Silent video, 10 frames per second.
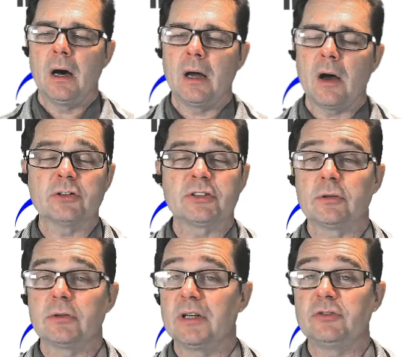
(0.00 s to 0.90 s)
Also
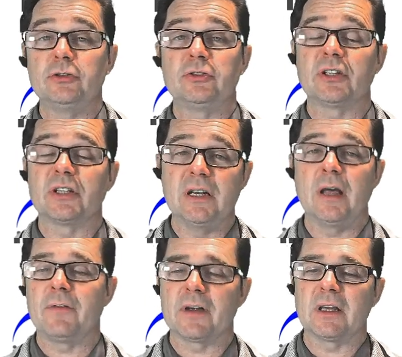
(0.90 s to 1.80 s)
gives you
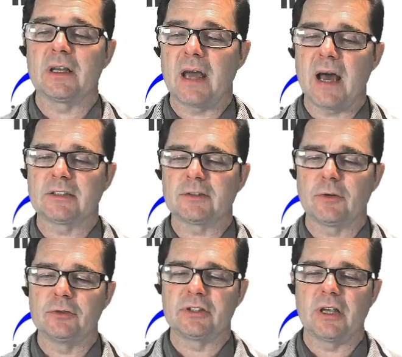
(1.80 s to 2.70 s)
significant gas
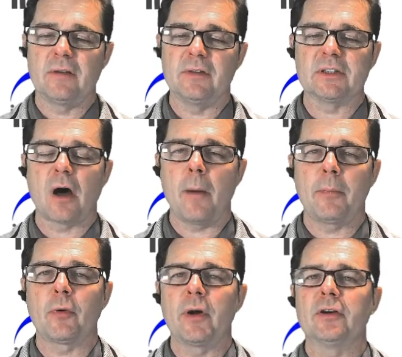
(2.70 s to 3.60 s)
flow savings.
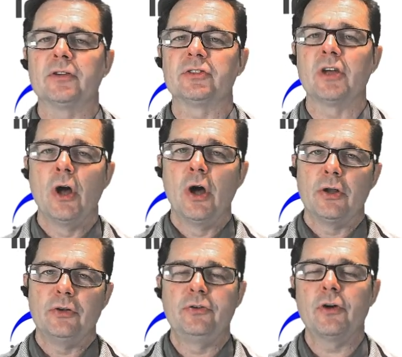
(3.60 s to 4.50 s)
Operators
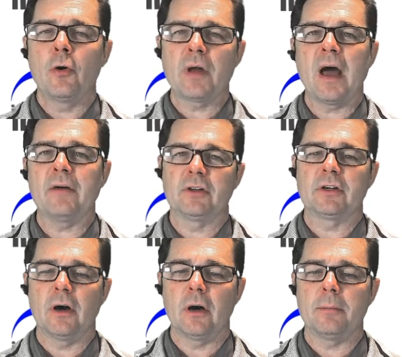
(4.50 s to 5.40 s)
don't have to
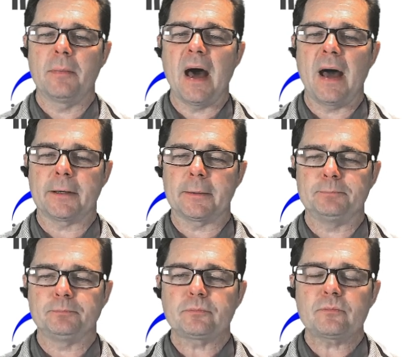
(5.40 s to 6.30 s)
cut back
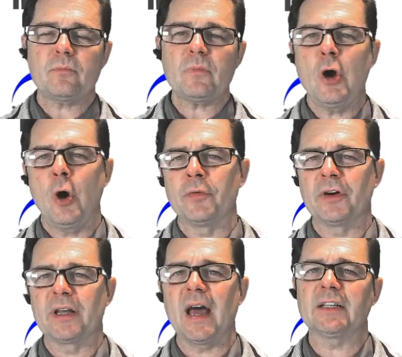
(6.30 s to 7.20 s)
on their
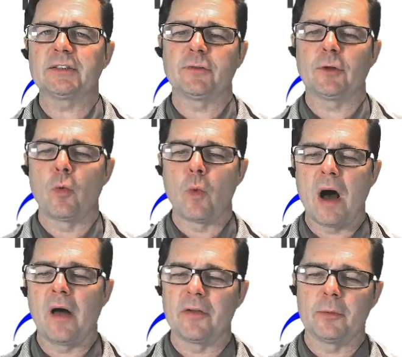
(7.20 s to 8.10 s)
gas flow
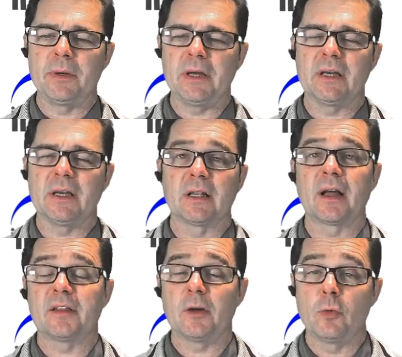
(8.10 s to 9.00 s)
while they're pigging
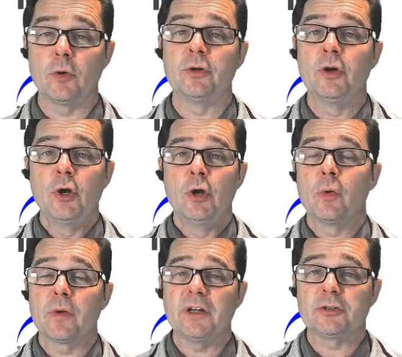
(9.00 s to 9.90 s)
like they would
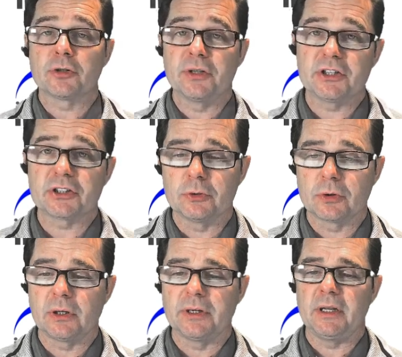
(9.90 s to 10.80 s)
with a traditional
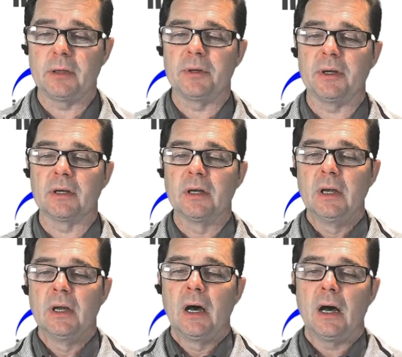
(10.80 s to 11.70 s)
cleaning pig,
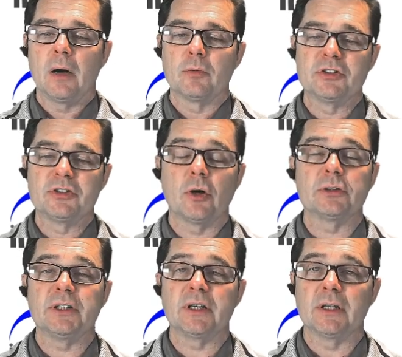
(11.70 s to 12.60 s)

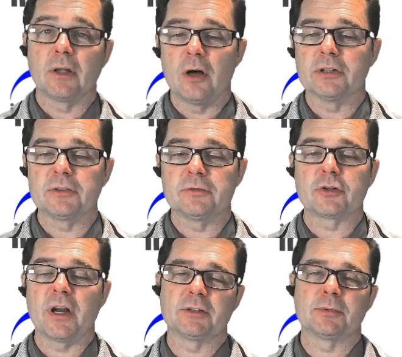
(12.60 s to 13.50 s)
resulting in loss of
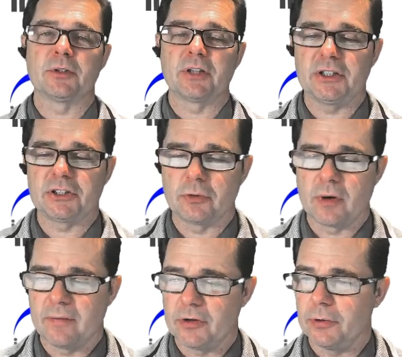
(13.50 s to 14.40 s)
transportation revenue.